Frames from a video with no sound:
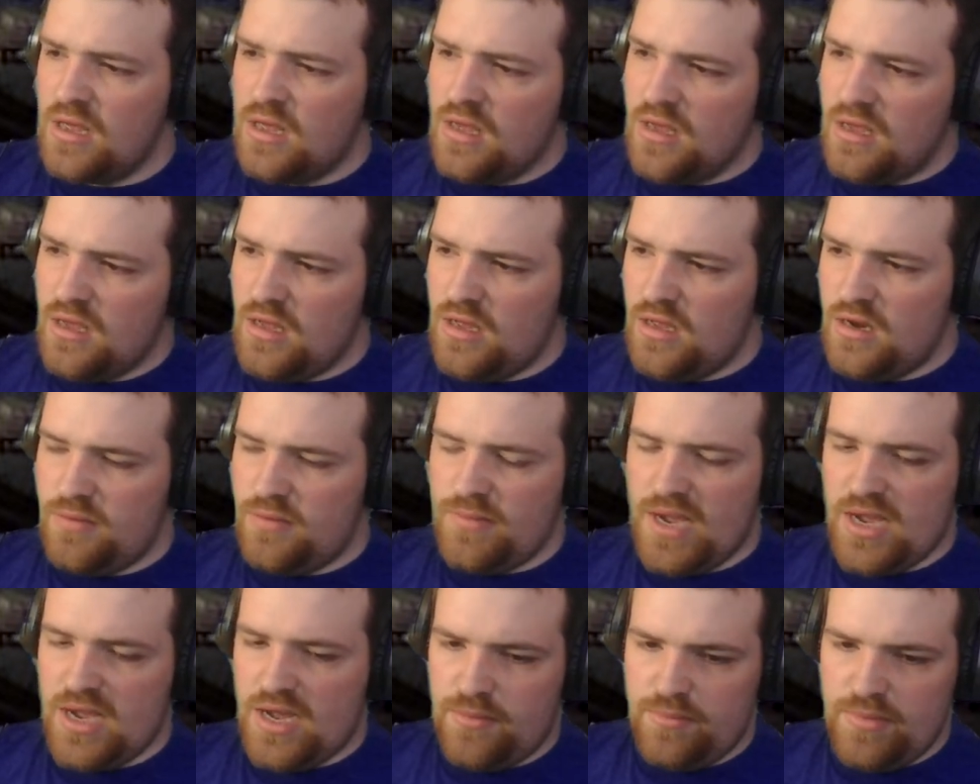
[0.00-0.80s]
Uh, no
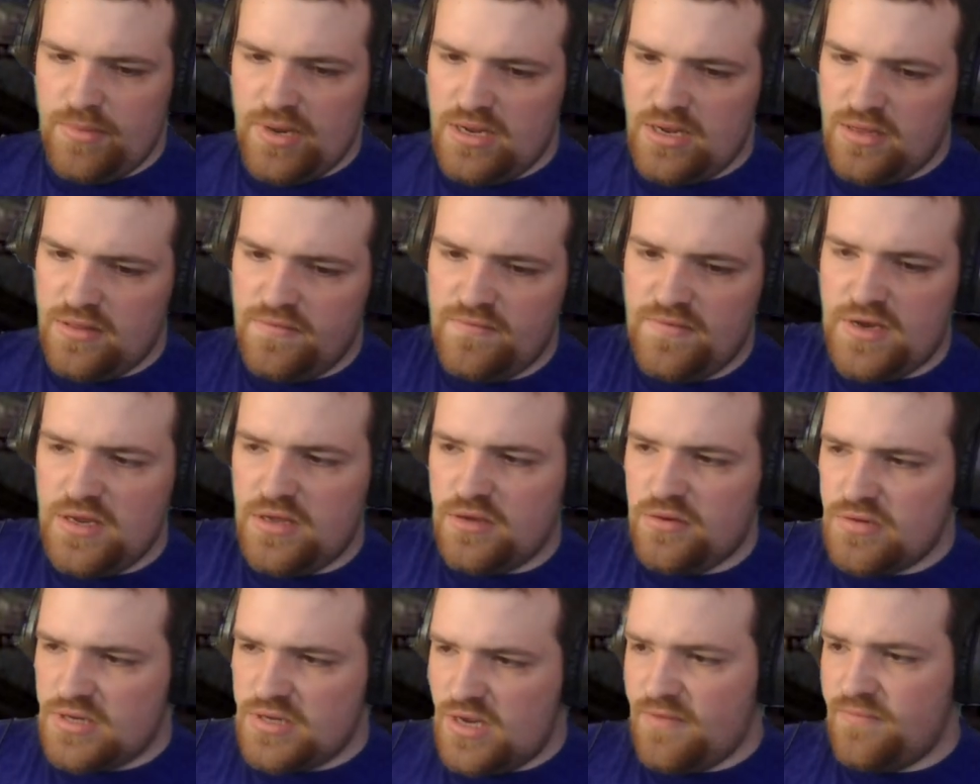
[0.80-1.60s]
matter how many of the
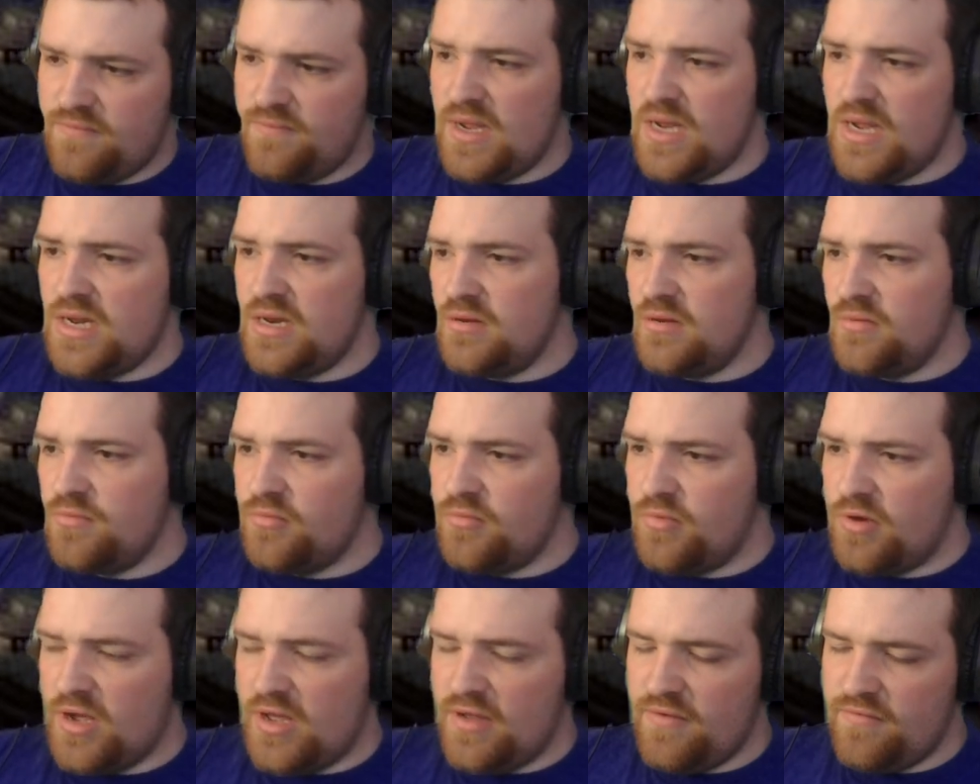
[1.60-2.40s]
videos I've made and
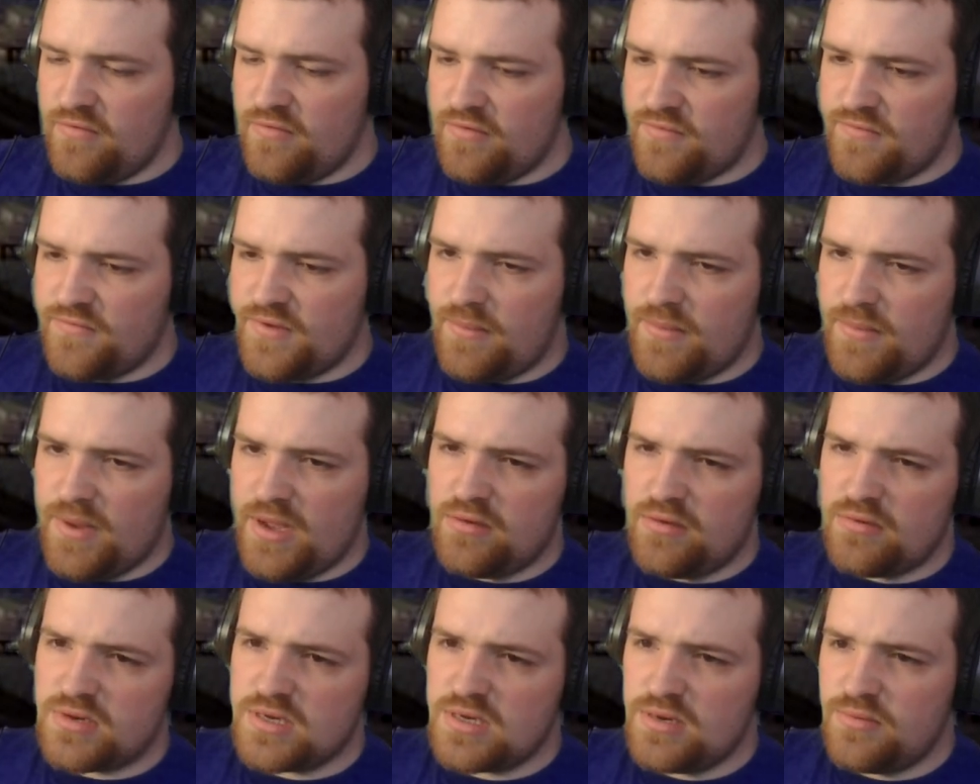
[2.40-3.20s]
whatever have come out, because I
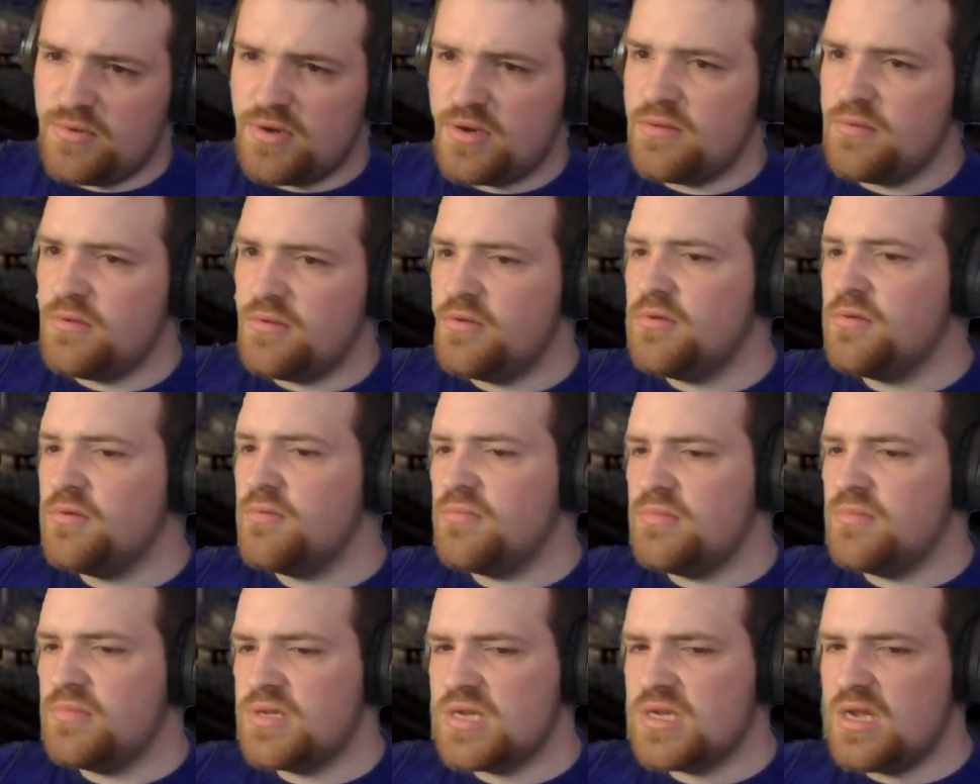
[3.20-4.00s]
want to do them
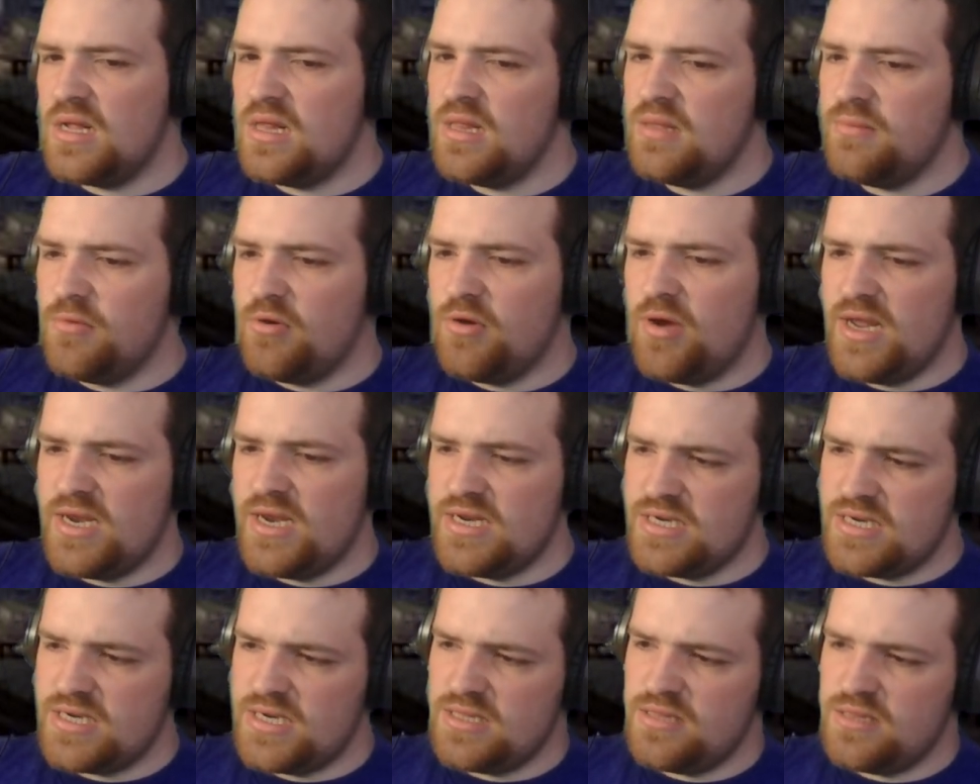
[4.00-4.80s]
slightly more edited
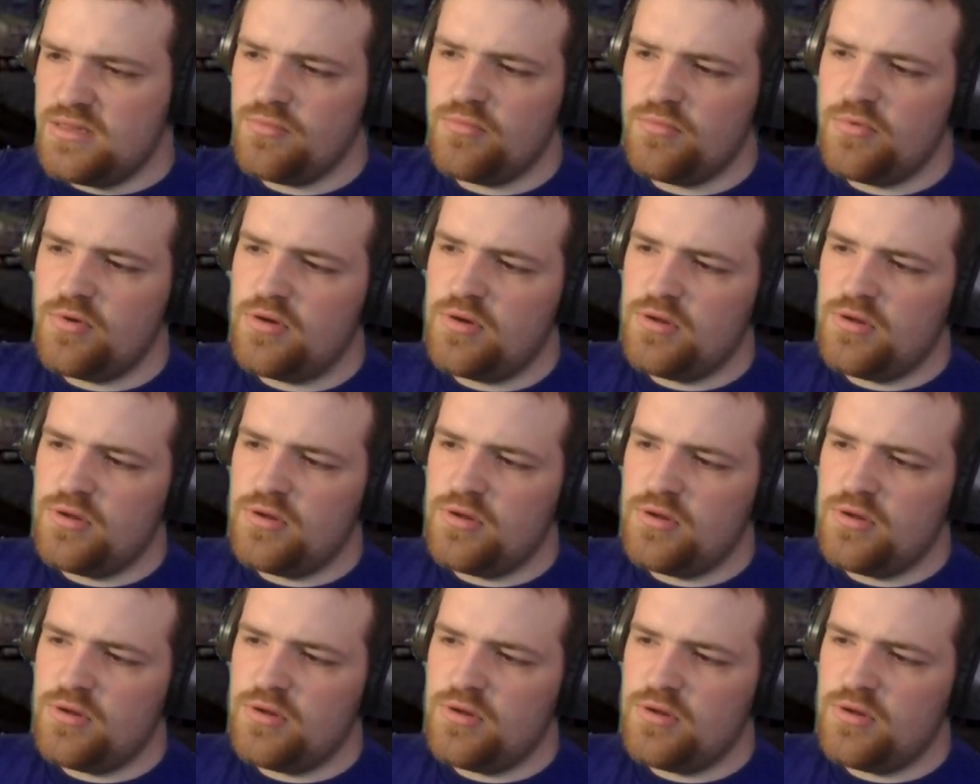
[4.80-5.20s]
than what